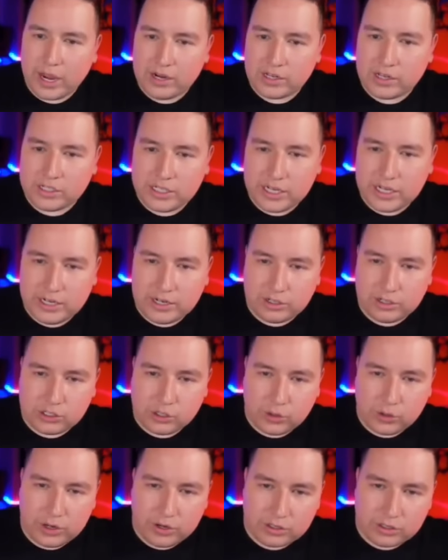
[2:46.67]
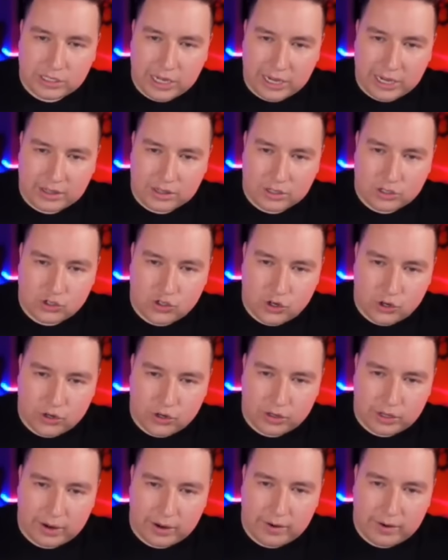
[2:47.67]
of seeing here. So here's like the
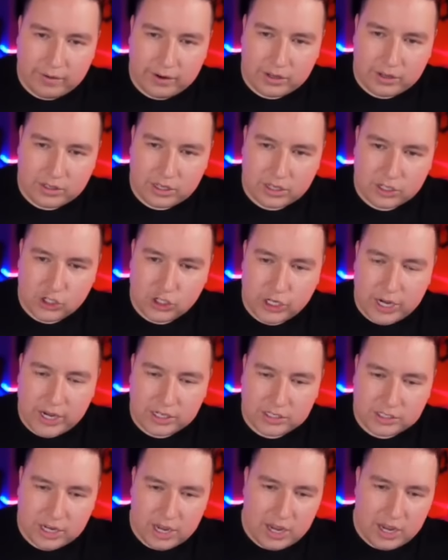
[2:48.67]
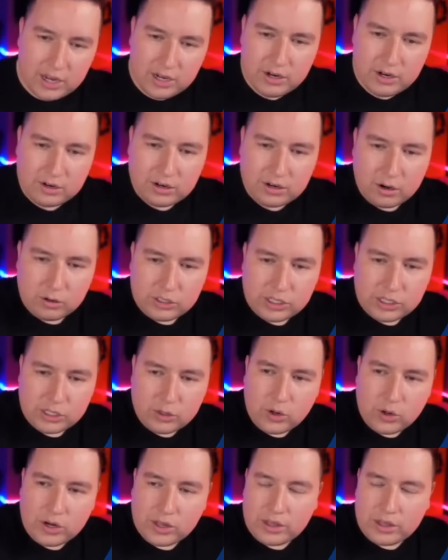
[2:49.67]
circular area, the chest. Here goes in
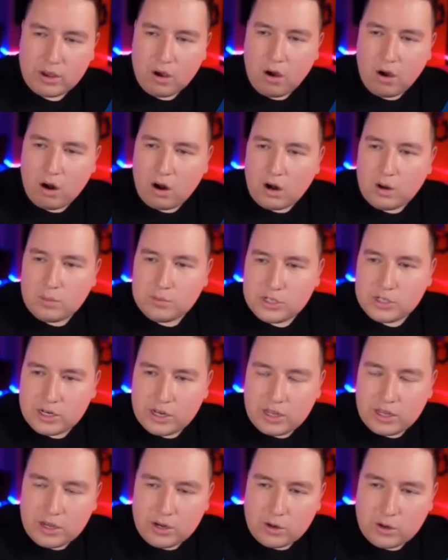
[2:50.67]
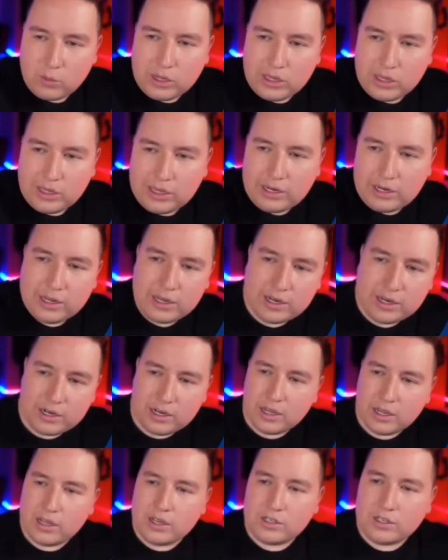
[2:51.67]
one of the arms, and then here we lean in
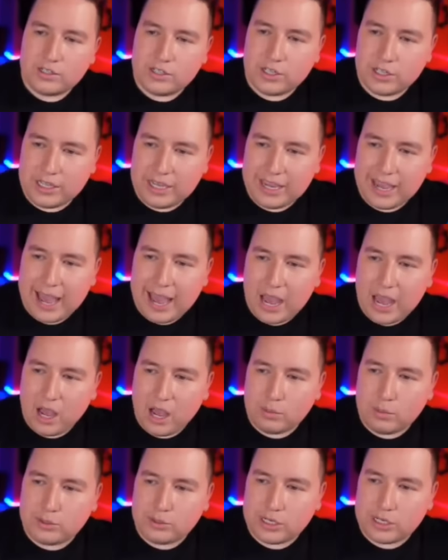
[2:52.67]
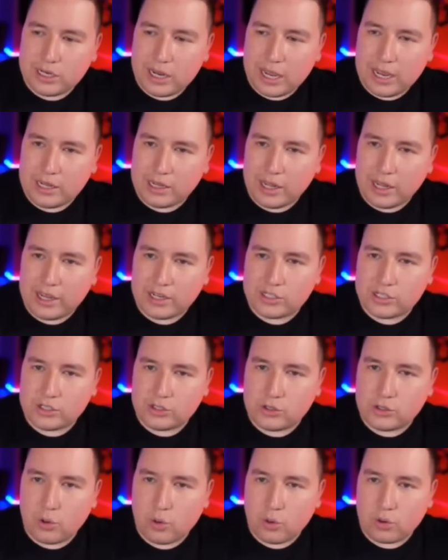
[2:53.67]
to the abs and legs
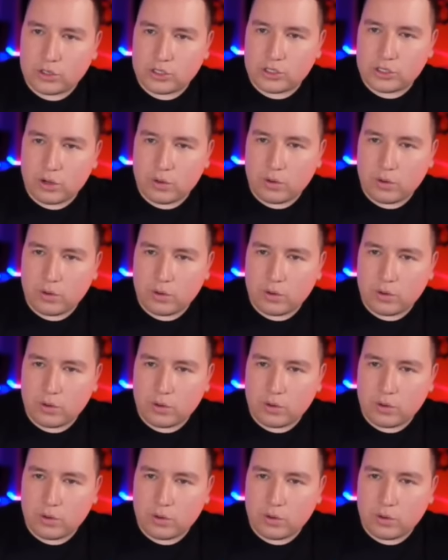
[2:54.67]
and torso.